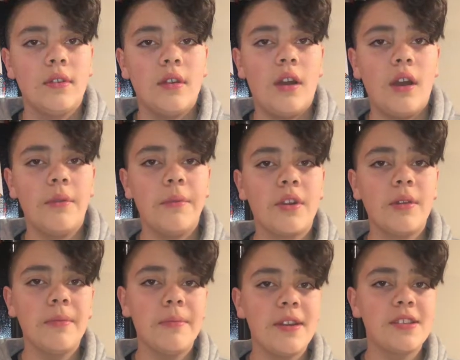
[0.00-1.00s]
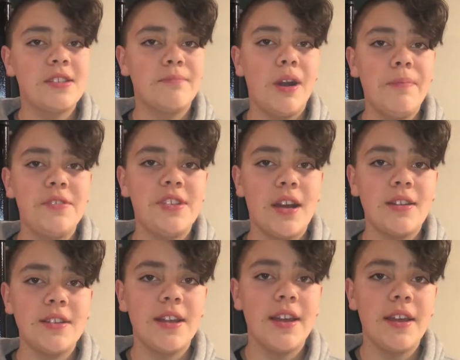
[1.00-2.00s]
Alright, we're going to be making some puppy chow
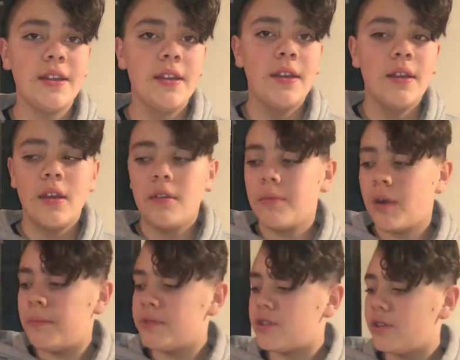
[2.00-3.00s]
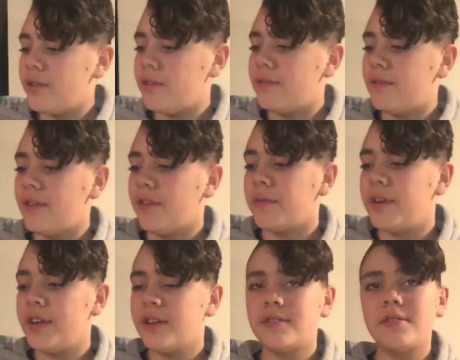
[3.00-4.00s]
today. I'm going to show you the
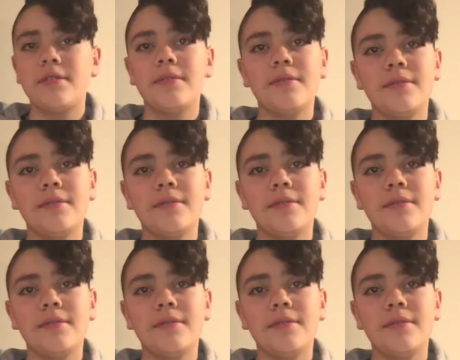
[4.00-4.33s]
ingredients.